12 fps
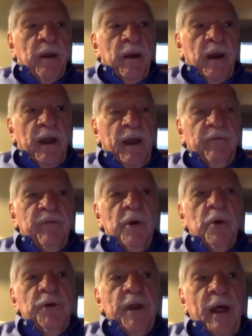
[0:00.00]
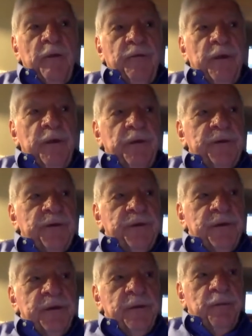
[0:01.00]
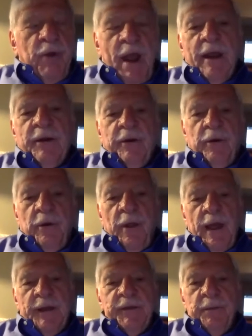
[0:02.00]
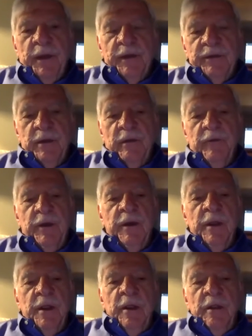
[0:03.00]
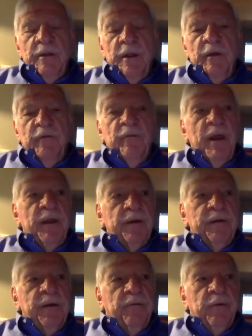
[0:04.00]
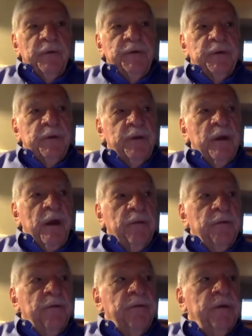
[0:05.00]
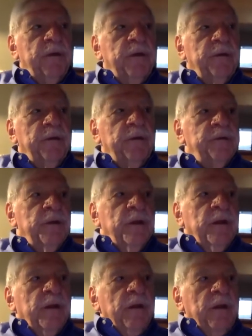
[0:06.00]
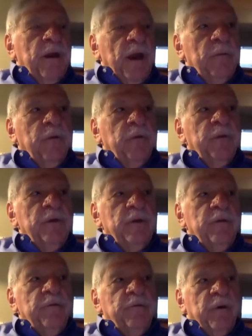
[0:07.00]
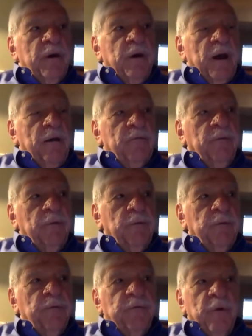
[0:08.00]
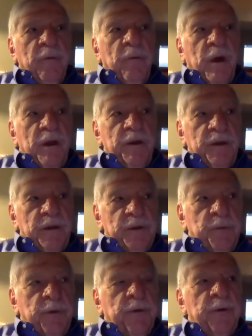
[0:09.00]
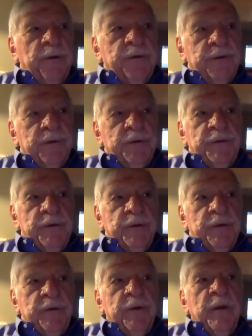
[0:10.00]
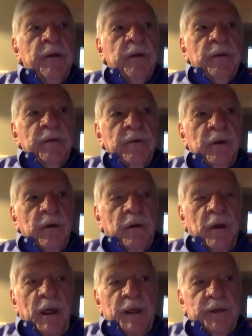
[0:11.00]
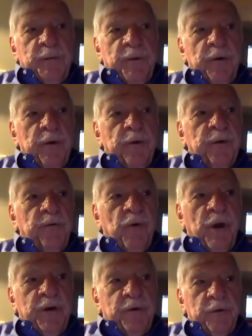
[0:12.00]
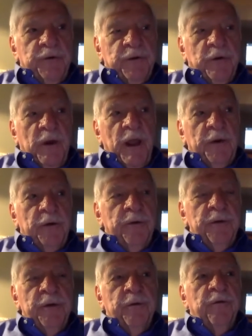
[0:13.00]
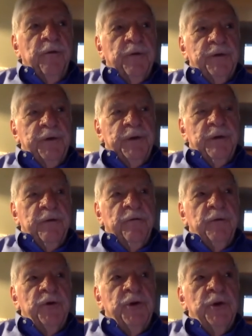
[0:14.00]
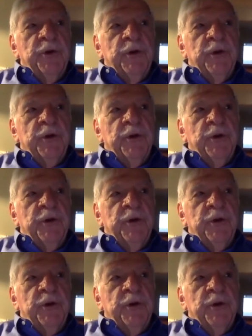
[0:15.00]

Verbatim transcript: I have no doubt that it's the practical aspects of it that have made a difference. The other thing is that I believe uh, I've learned from my experiences in uh, Glassboro and Rutgers and later the University of Virginia